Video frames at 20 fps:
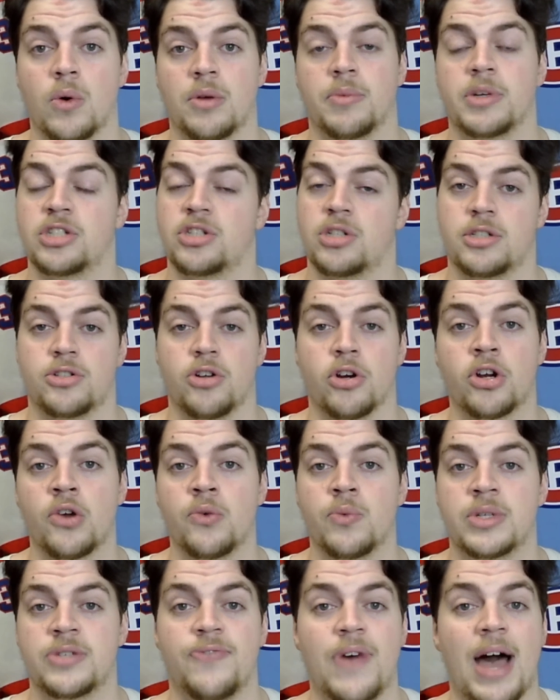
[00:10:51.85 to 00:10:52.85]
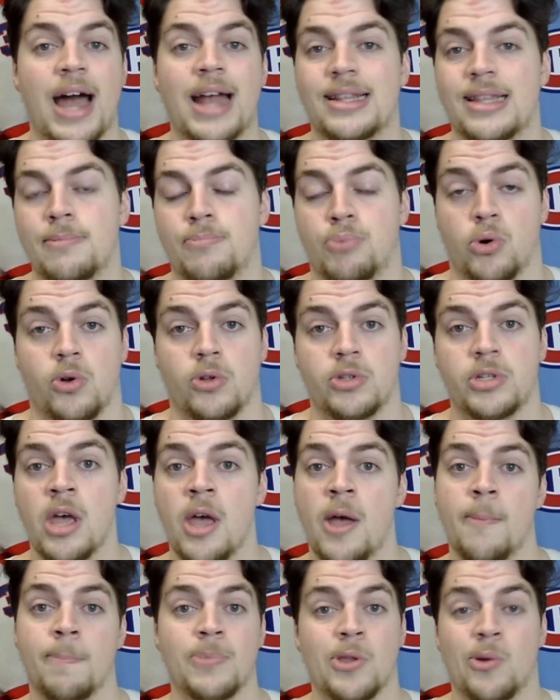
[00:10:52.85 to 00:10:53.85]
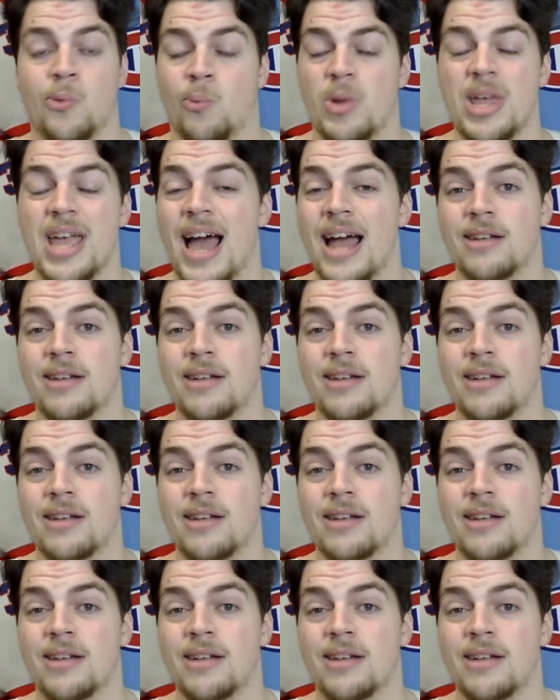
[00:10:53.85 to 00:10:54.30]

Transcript: And when Shesterkin was finally pulled, we